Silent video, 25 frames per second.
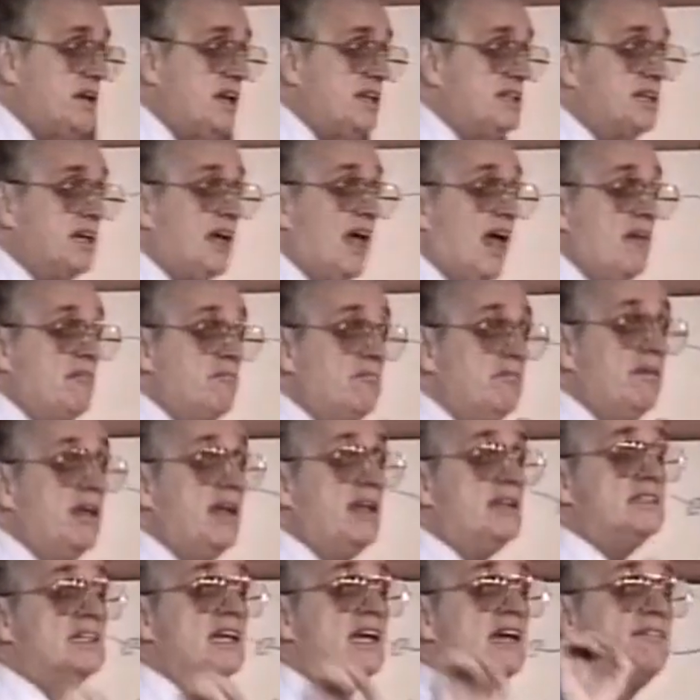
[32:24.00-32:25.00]
means? It
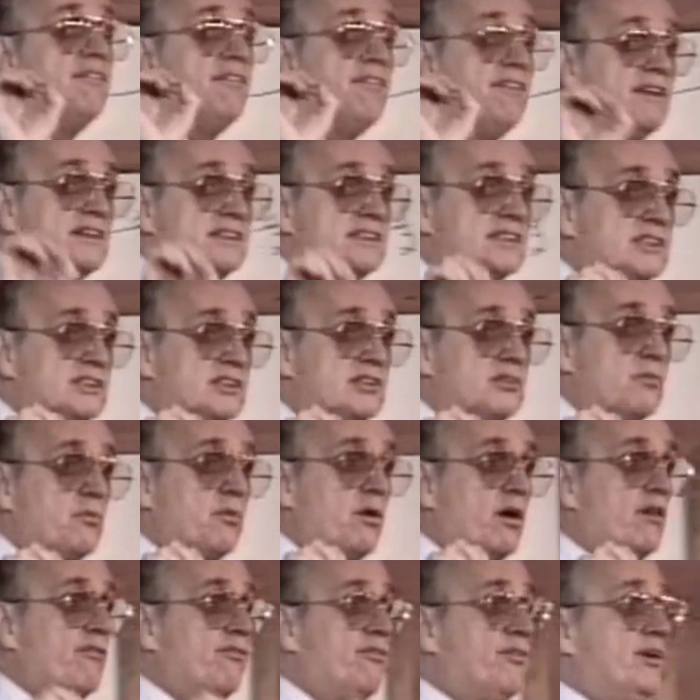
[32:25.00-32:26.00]
means if this is to
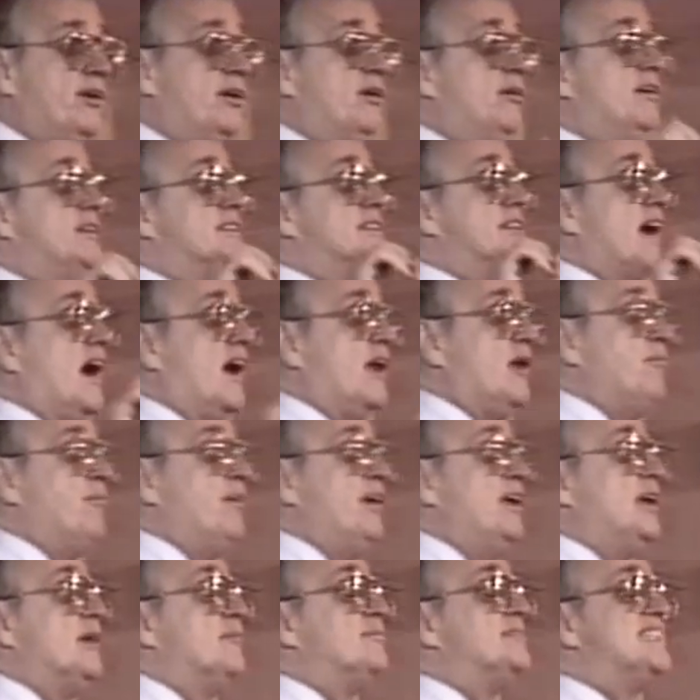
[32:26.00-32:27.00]
work for you, it's got to
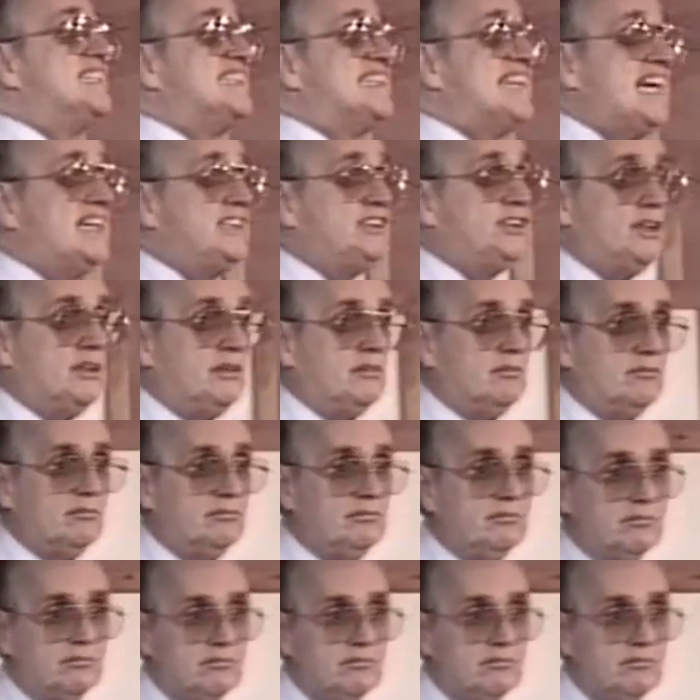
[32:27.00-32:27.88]
be an obsession.